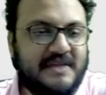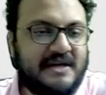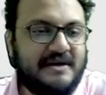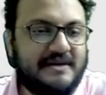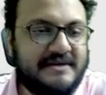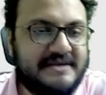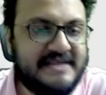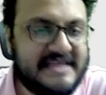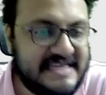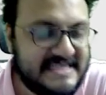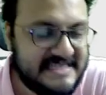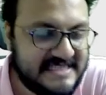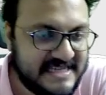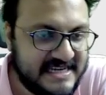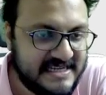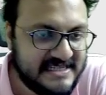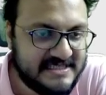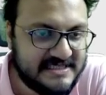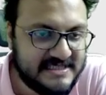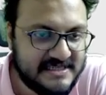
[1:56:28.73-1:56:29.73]

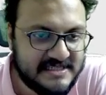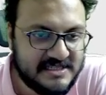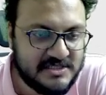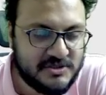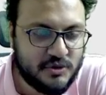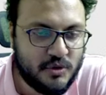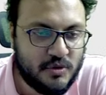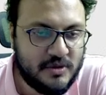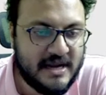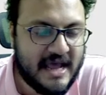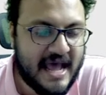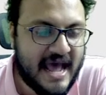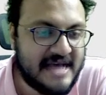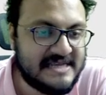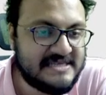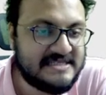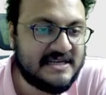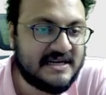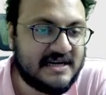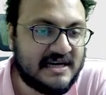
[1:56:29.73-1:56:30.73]
d6, this is known
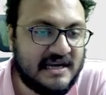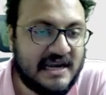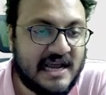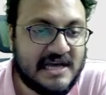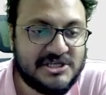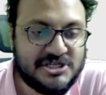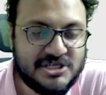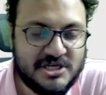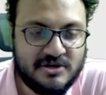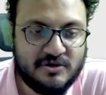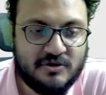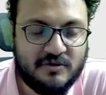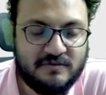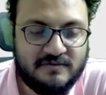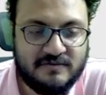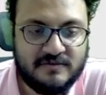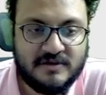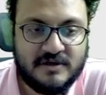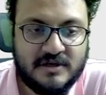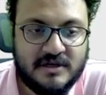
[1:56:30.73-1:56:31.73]
as the Kalashnikov,
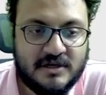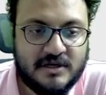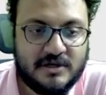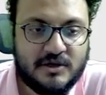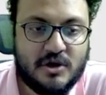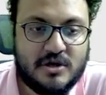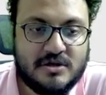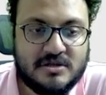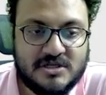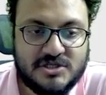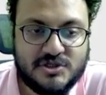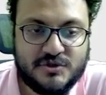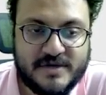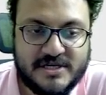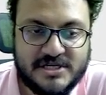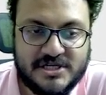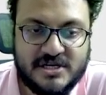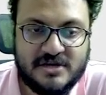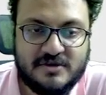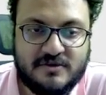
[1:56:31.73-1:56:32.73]
not the
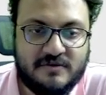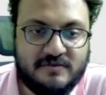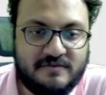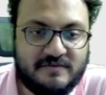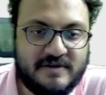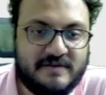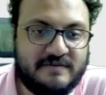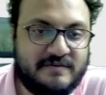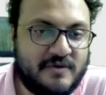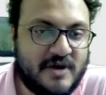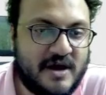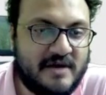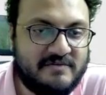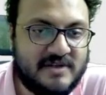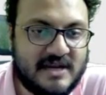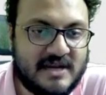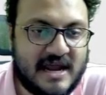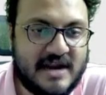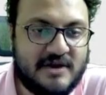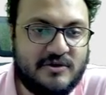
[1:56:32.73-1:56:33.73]
Sveshnikov. If you have the
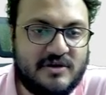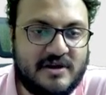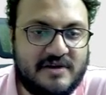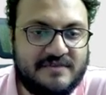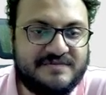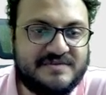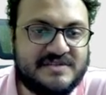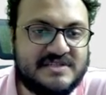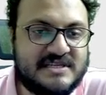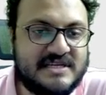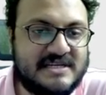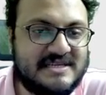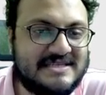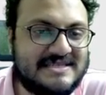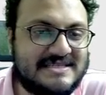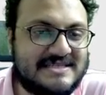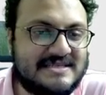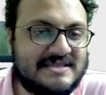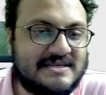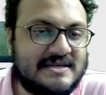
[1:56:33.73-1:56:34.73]
knight on
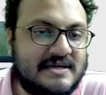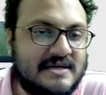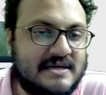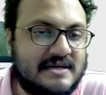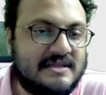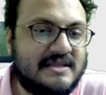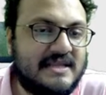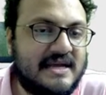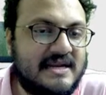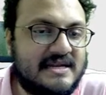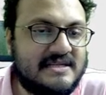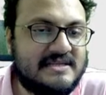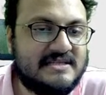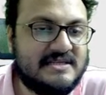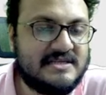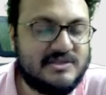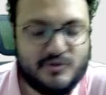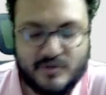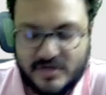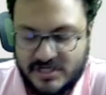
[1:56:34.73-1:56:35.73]
f6, then it's the
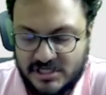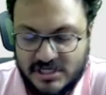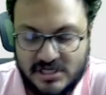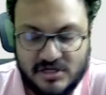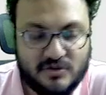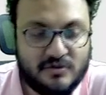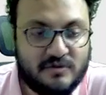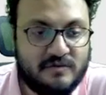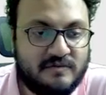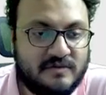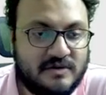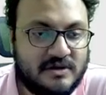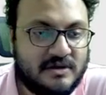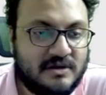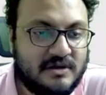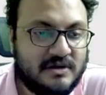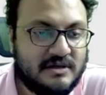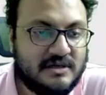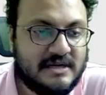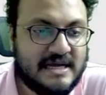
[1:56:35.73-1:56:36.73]
Sveshnikov.
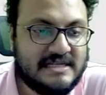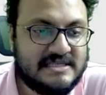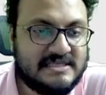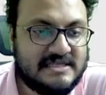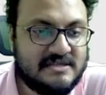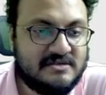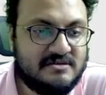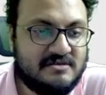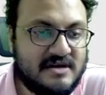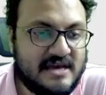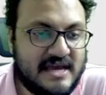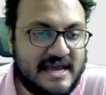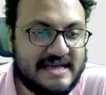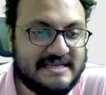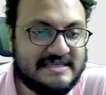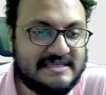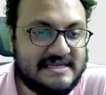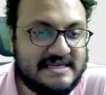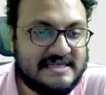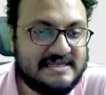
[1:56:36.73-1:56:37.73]
Knight c3,
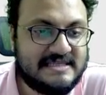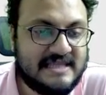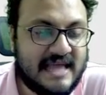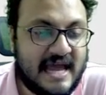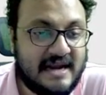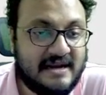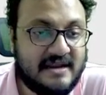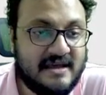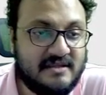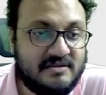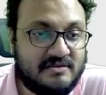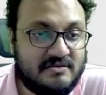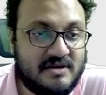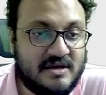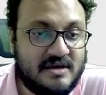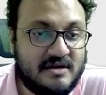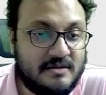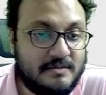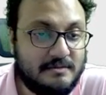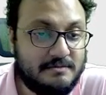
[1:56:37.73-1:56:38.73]
a6, knight
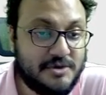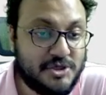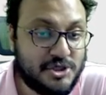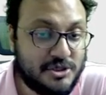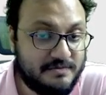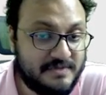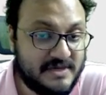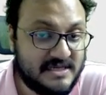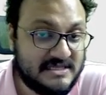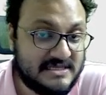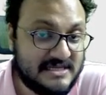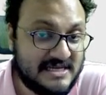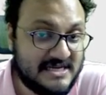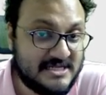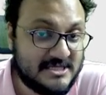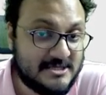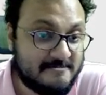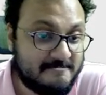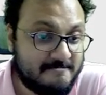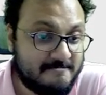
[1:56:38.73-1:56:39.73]
a3, bishop e6,